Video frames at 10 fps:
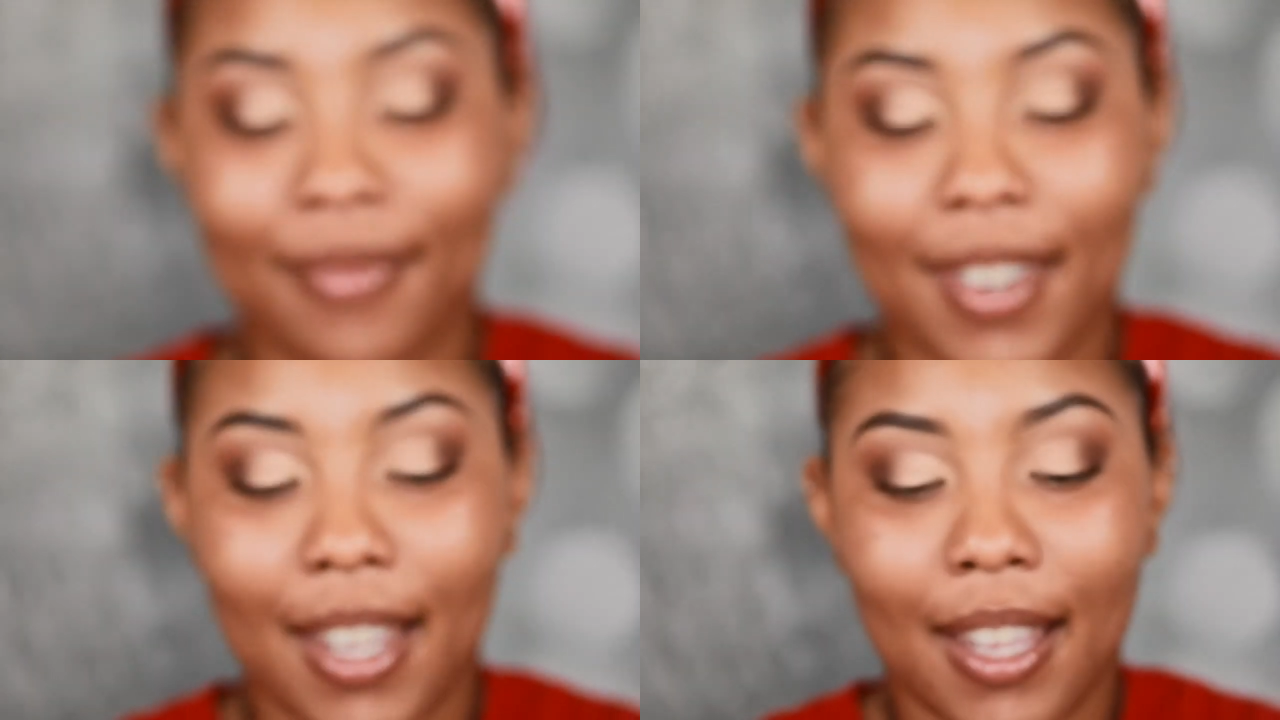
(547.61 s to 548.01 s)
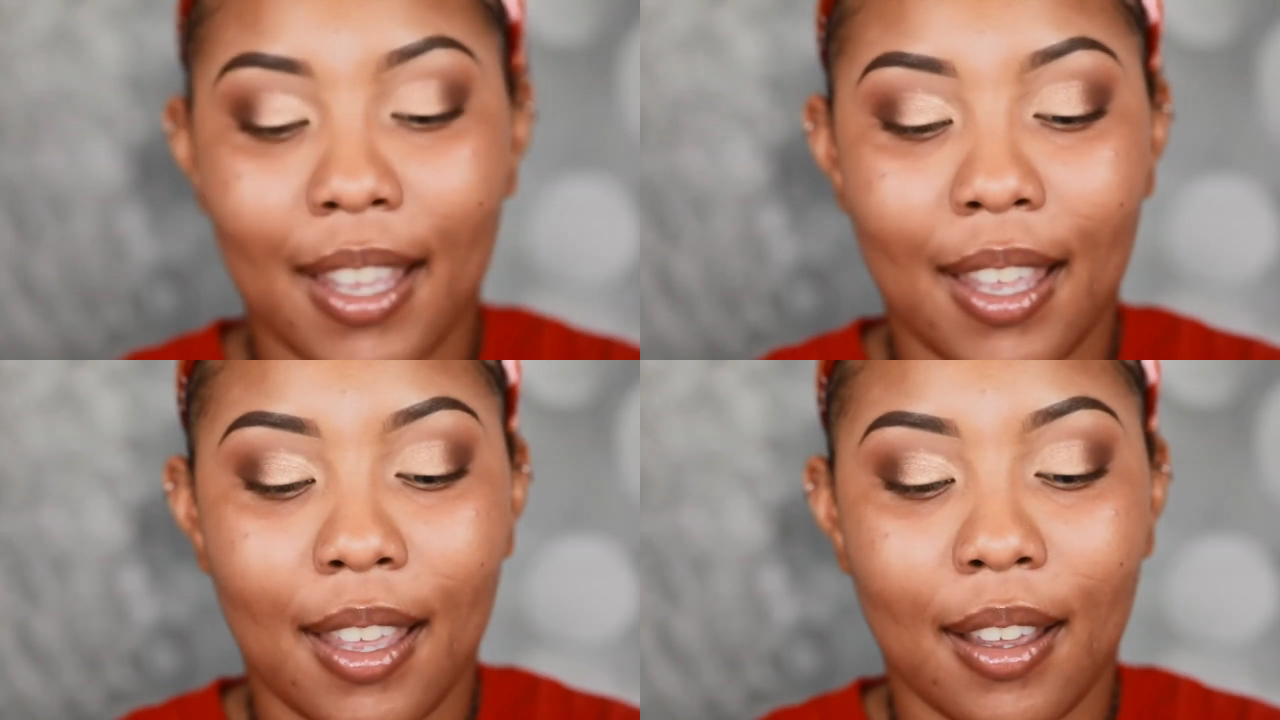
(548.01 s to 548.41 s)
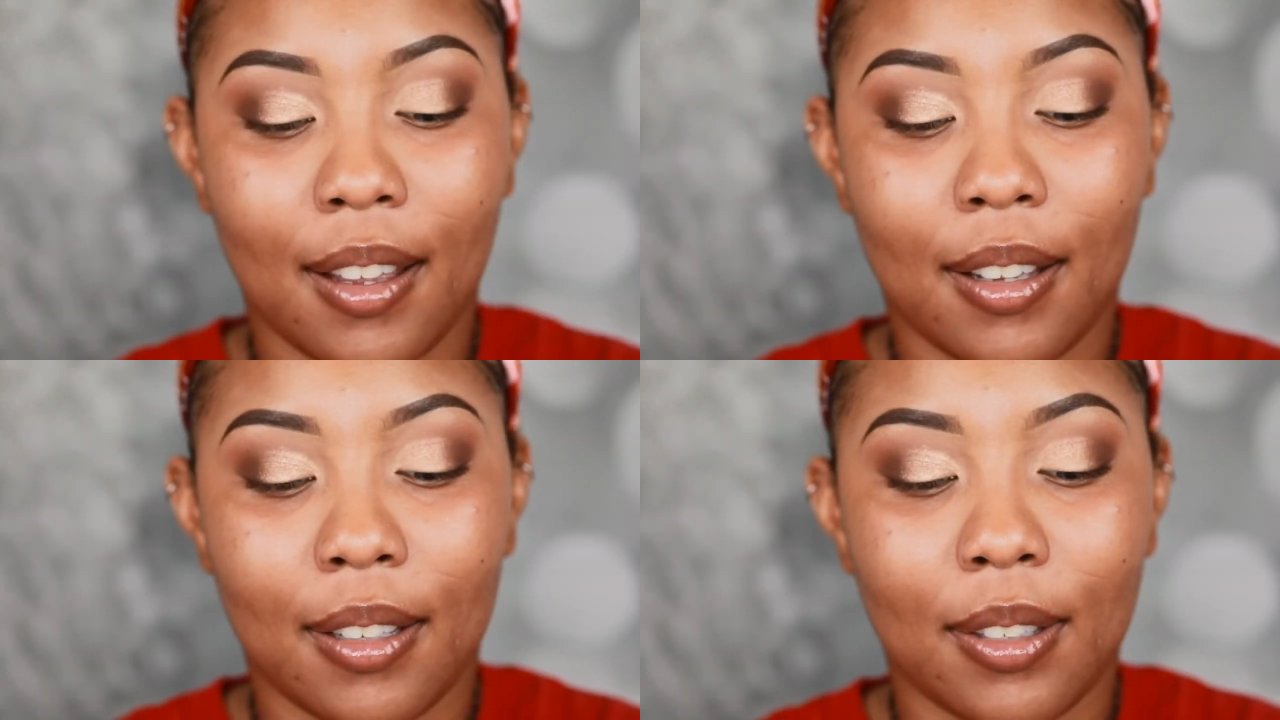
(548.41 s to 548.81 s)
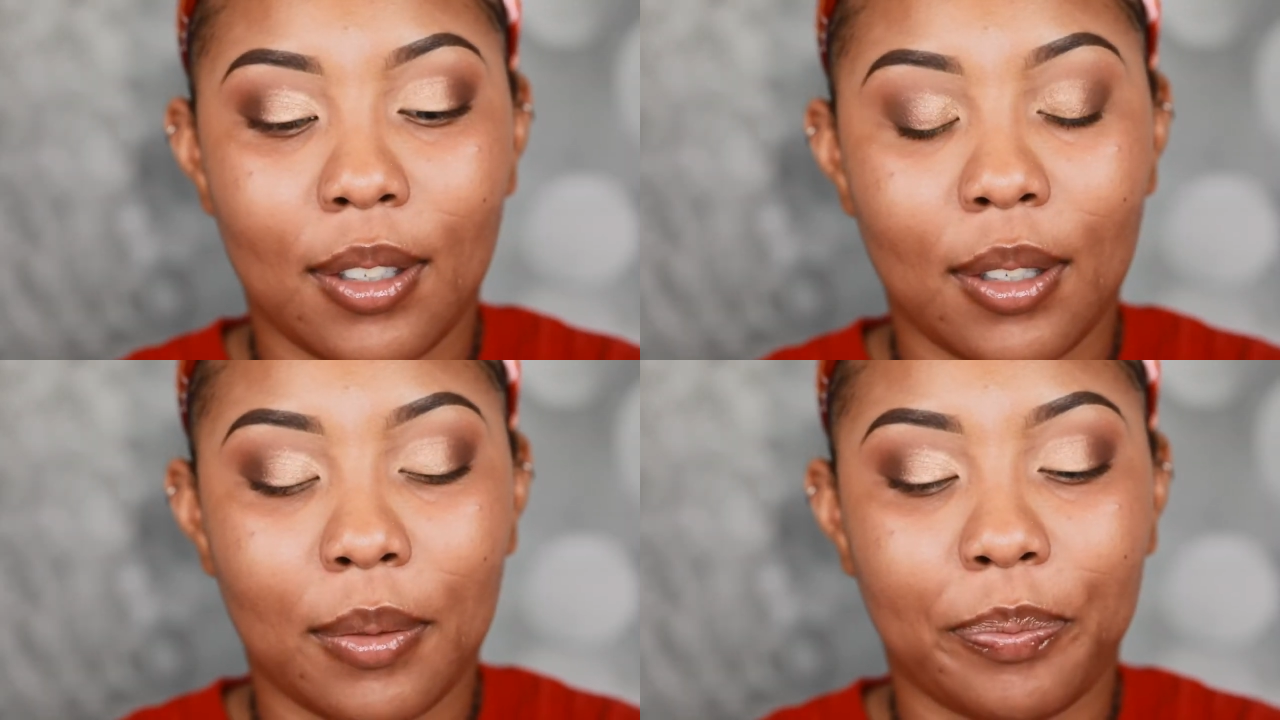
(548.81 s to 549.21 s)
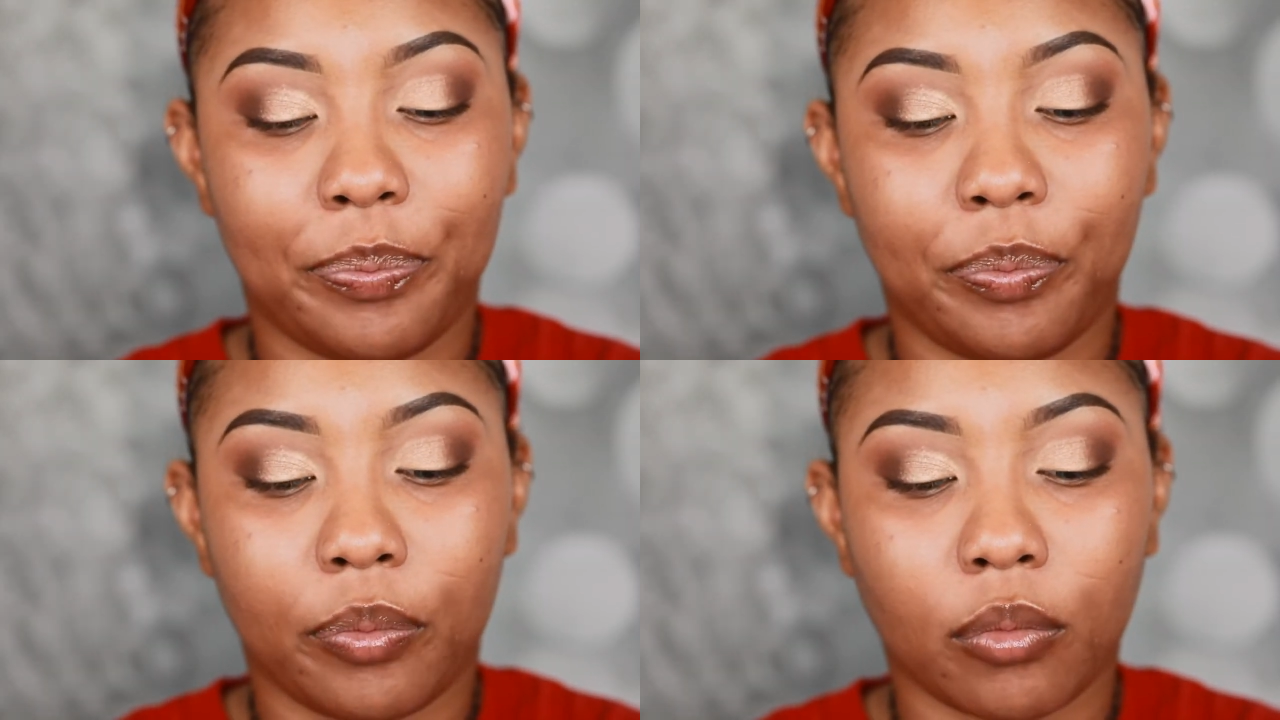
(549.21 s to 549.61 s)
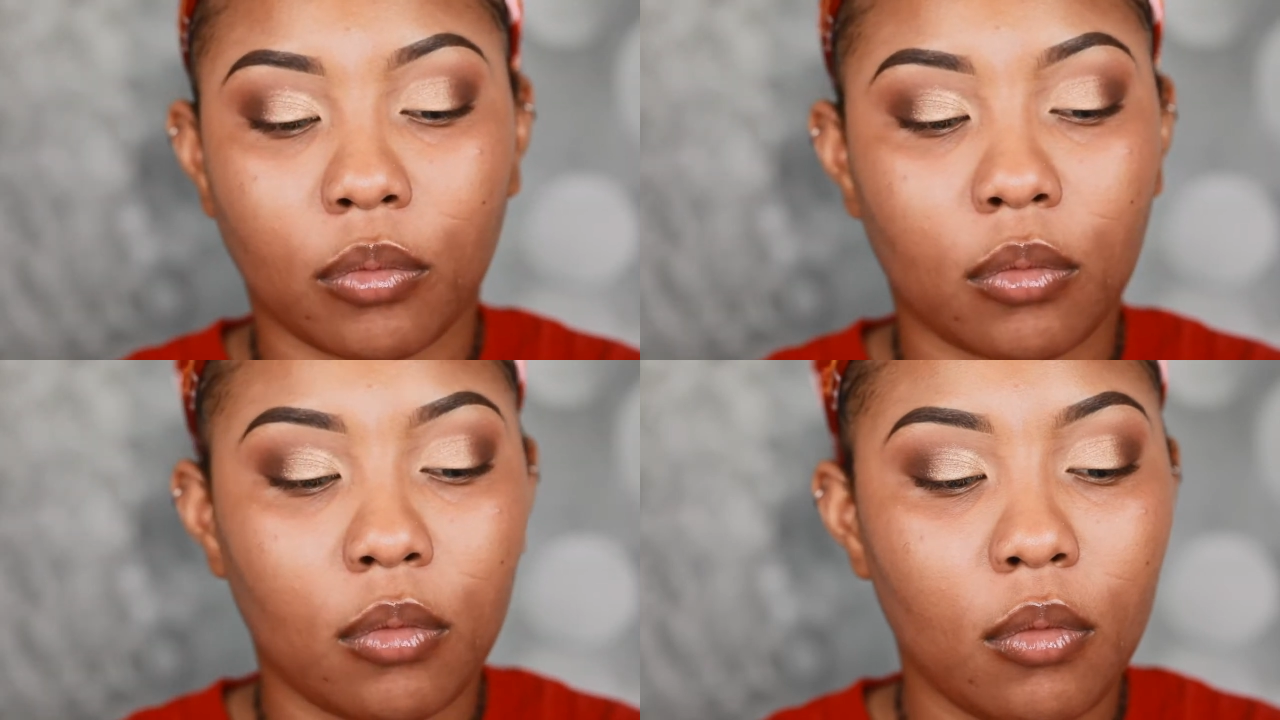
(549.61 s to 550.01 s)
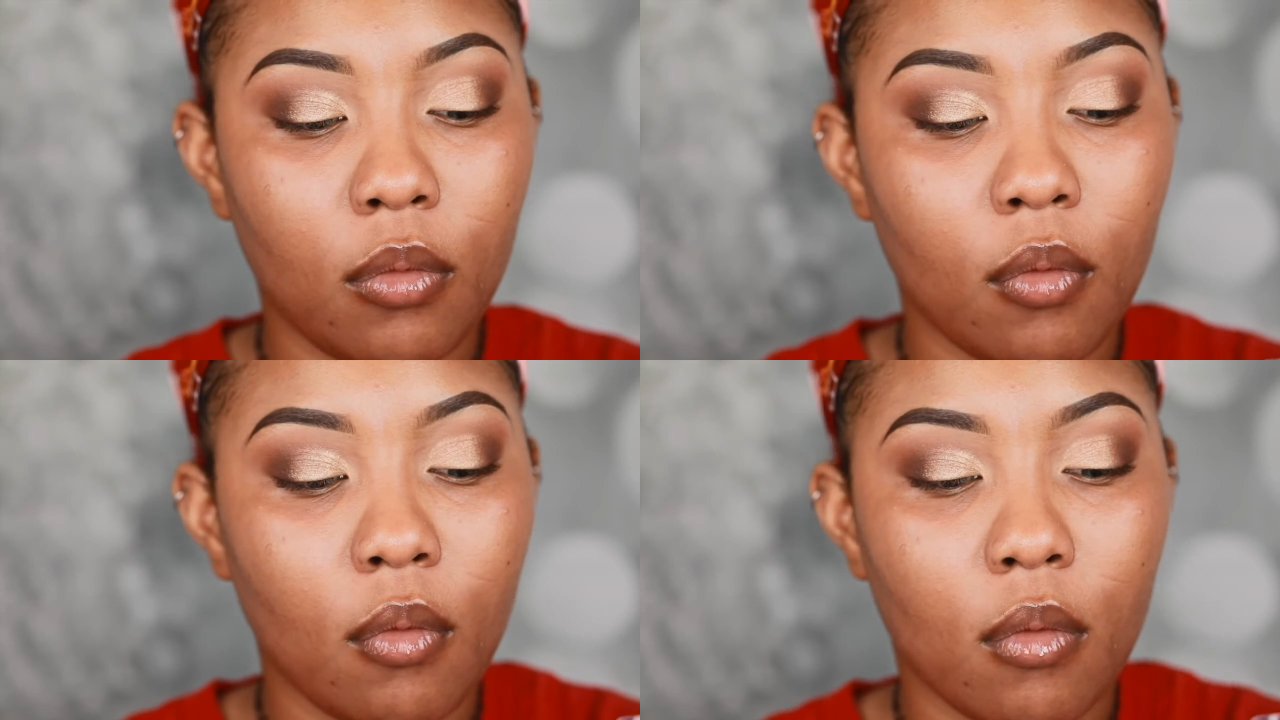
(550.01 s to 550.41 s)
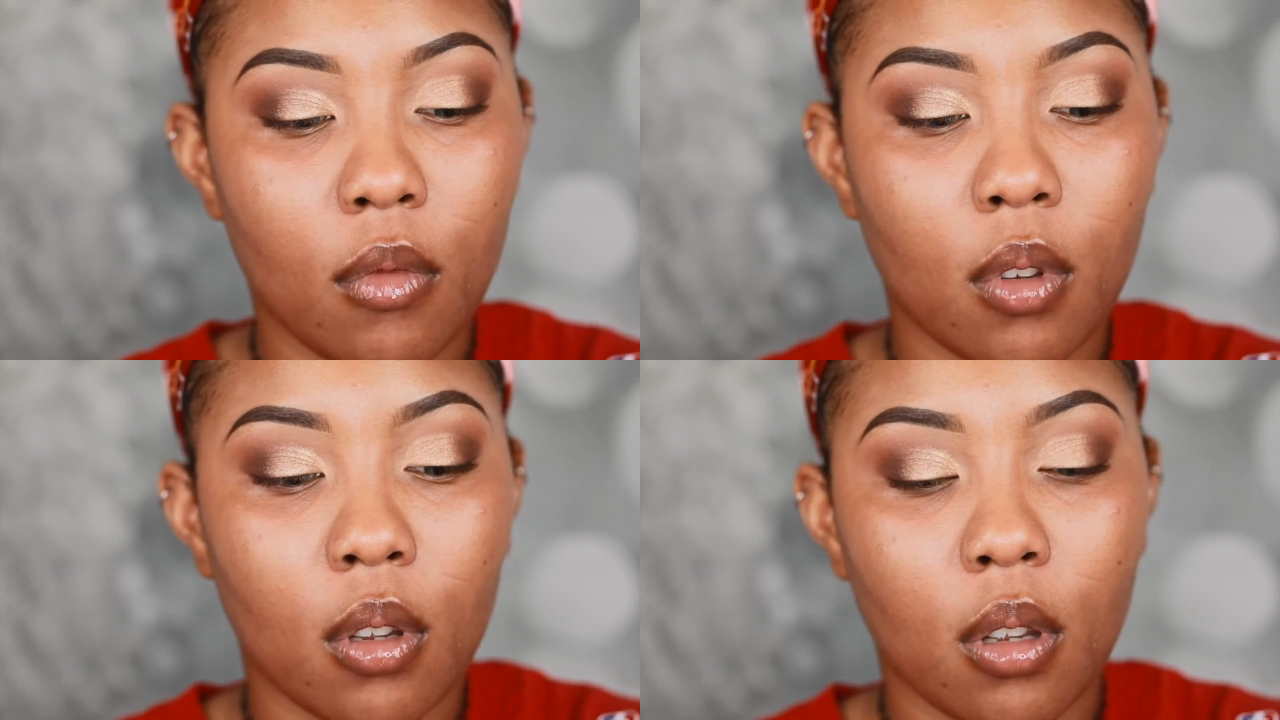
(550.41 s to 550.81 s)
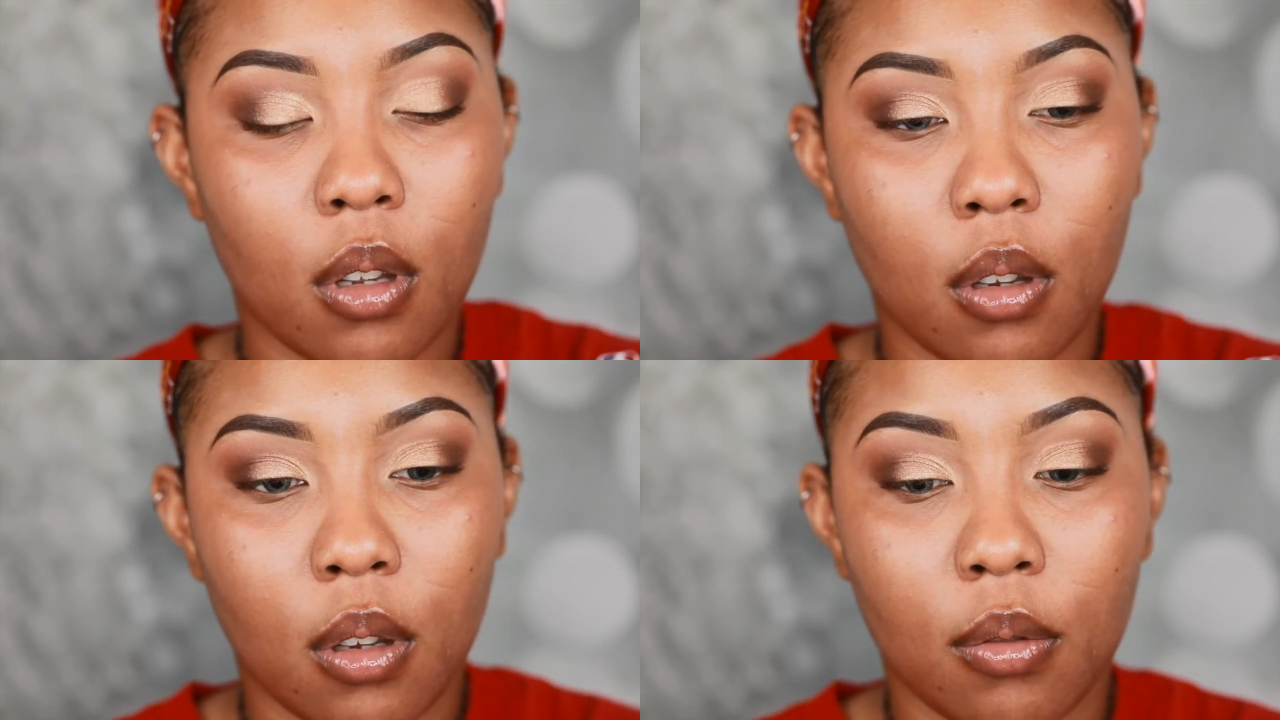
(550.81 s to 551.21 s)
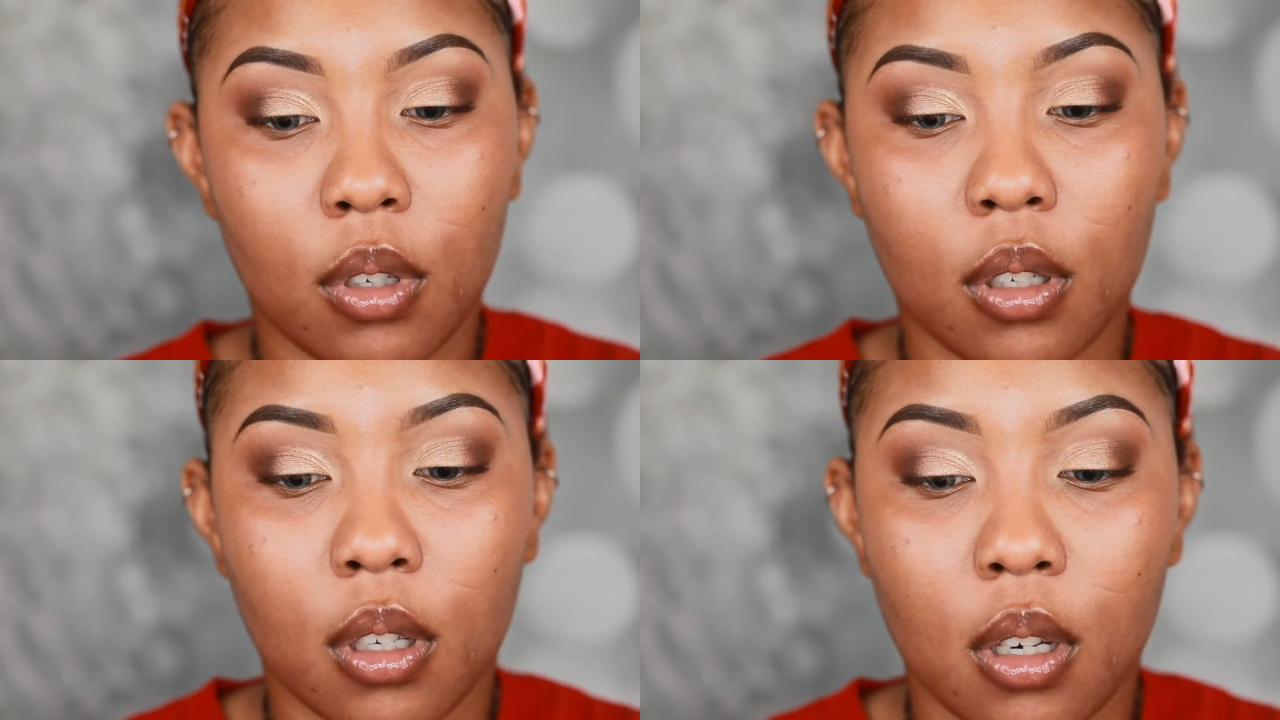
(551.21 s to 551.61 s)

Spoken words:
but necessary for most, because I know I for